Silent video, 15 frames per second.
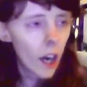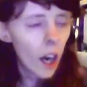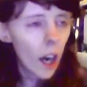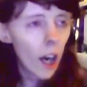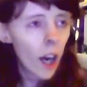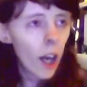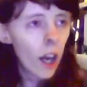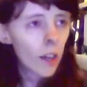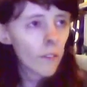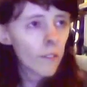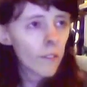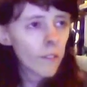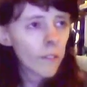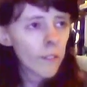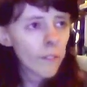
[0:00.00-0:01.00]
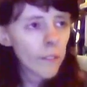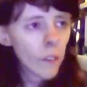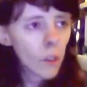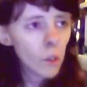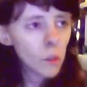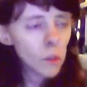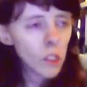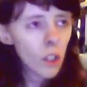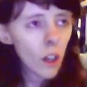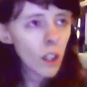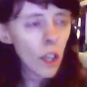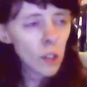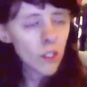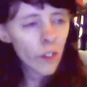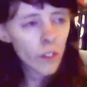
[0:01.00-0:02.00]
I've also got
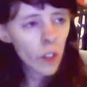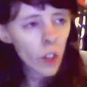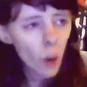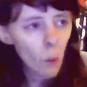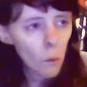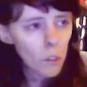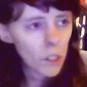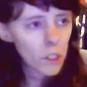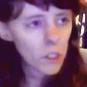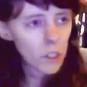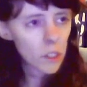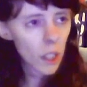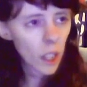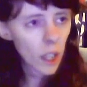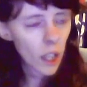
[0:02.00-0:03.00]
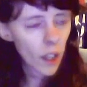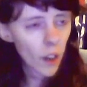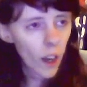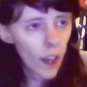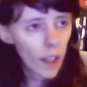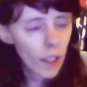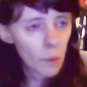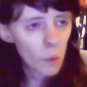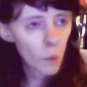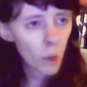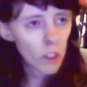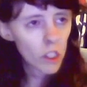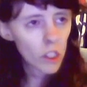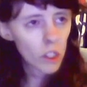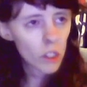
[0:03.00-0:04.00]
loads of other comedies that I like, and I've been
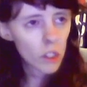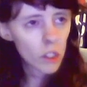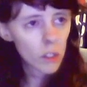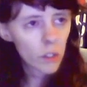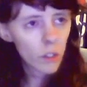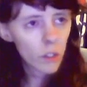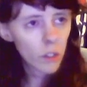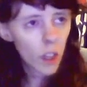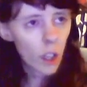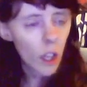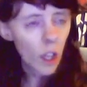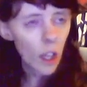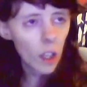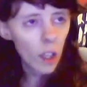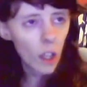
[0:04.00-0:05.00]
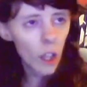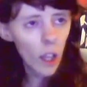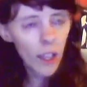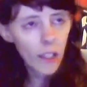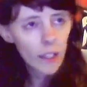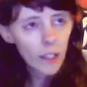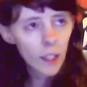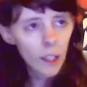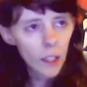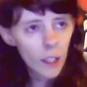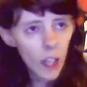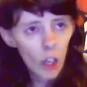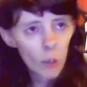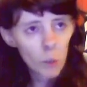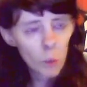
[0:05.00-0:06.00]
watching
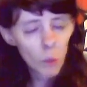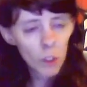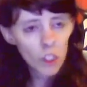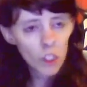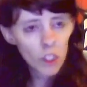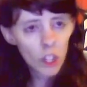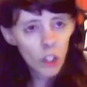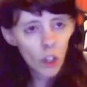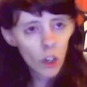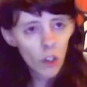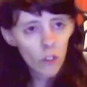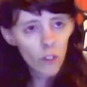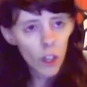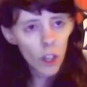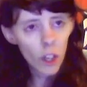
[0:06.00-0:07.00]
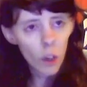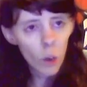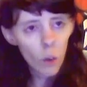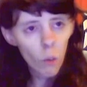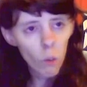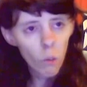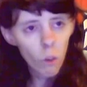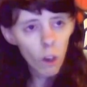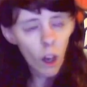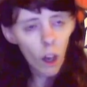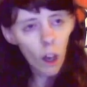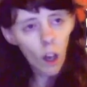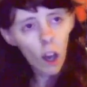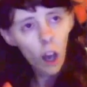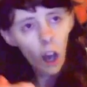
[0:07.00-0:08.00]
lately. I've been watching a lot of
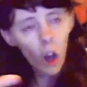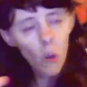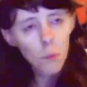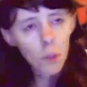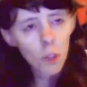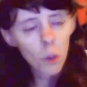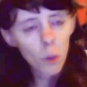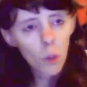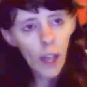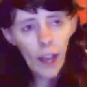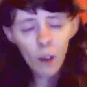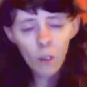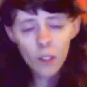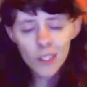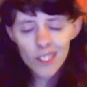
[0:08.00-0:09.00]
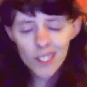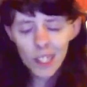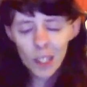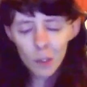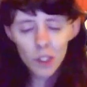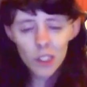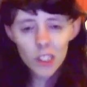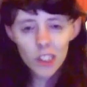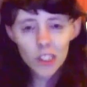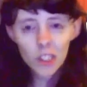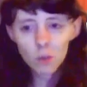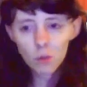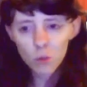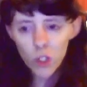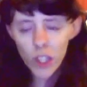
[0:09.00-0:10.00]
Open All Hours, which is
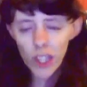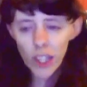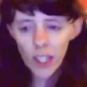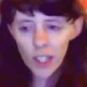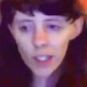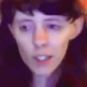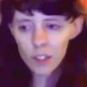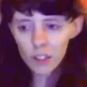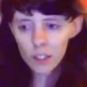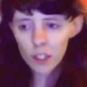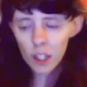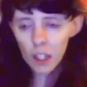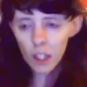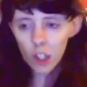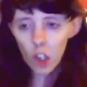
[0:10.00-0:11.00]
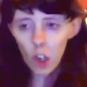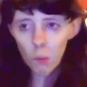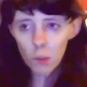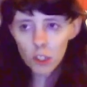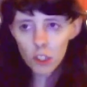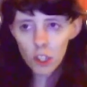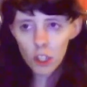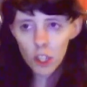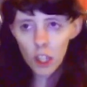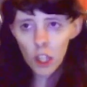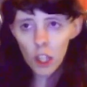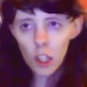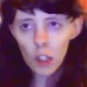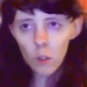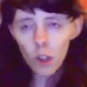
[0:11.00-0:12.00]
a really good comedy.
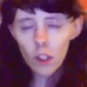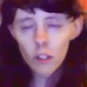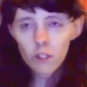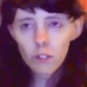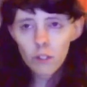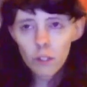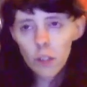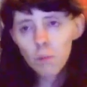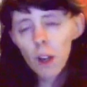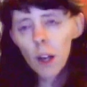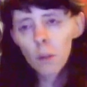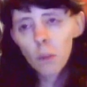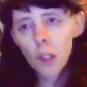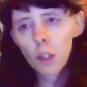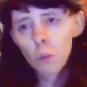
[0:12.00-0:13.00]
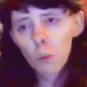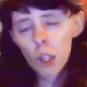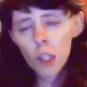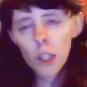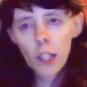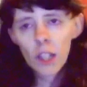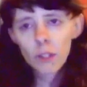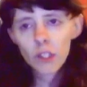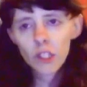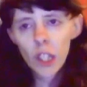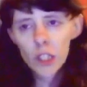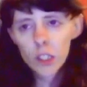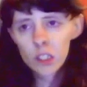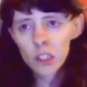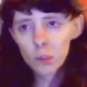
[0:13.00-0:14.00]
One of, in my opinion, one of David
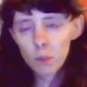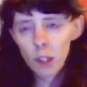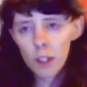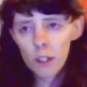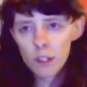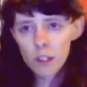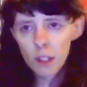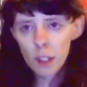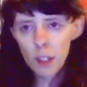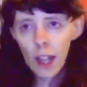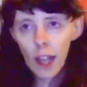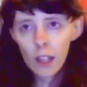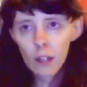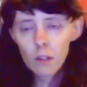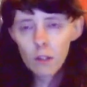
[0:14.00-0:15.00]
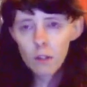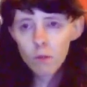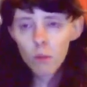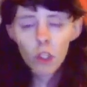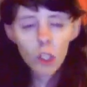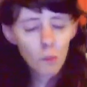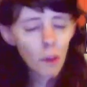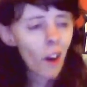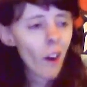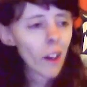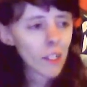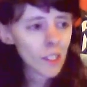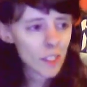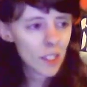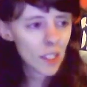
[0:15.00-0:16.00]
Jason's best, and Ronnie
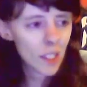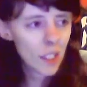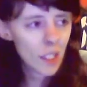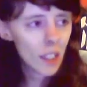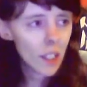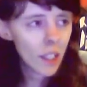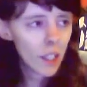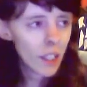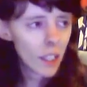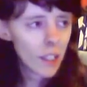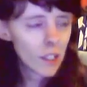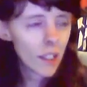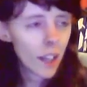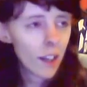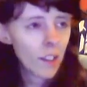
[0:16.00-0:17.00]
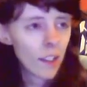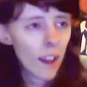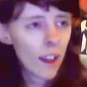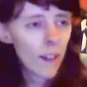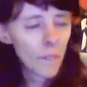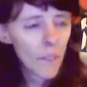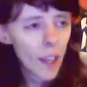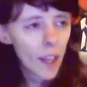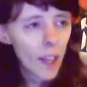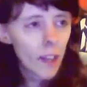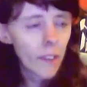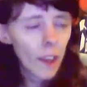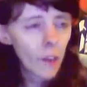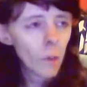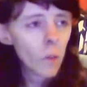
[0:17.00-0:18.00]
Barker's. So yeah,
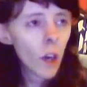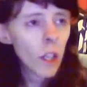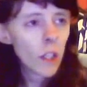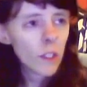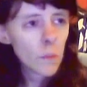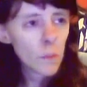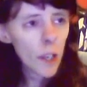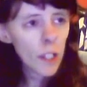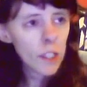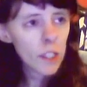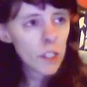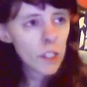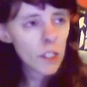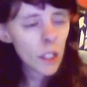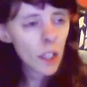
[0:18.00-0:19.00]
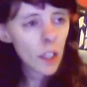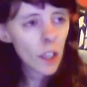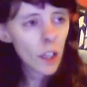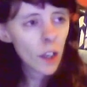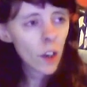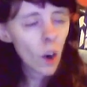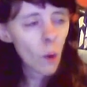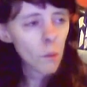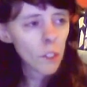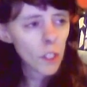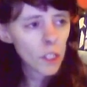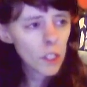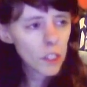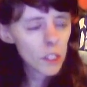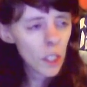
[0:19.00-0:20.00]
they were one of the best
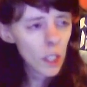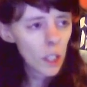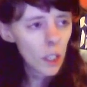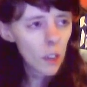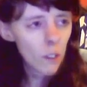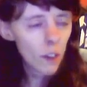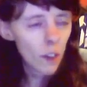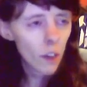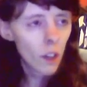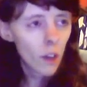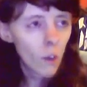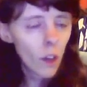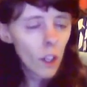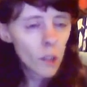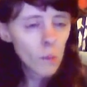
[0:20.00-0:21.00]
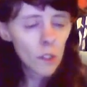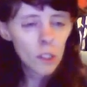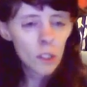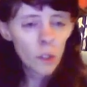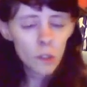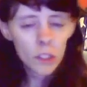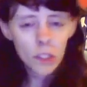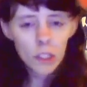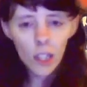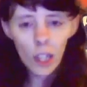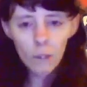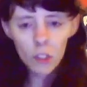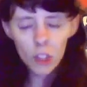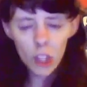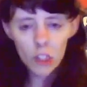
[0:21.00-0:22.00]
comedies. Well, one of the best comedies of
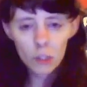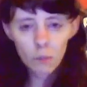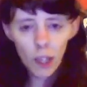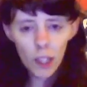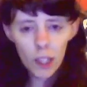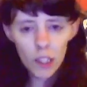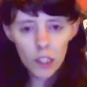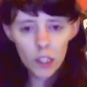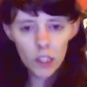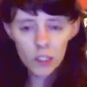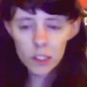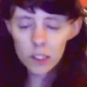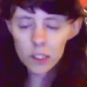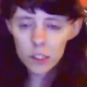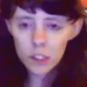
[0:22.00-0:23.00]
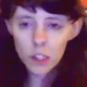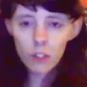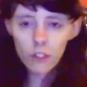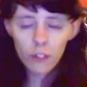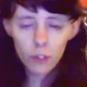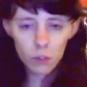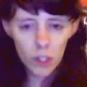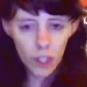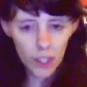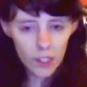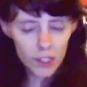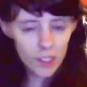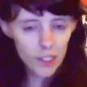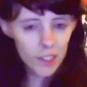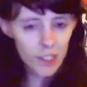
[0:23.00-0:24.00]
David Jason back in his youthful
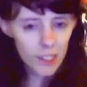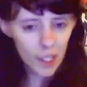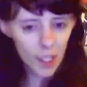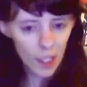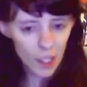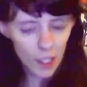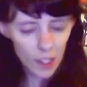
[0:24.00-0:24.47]
days, should I say.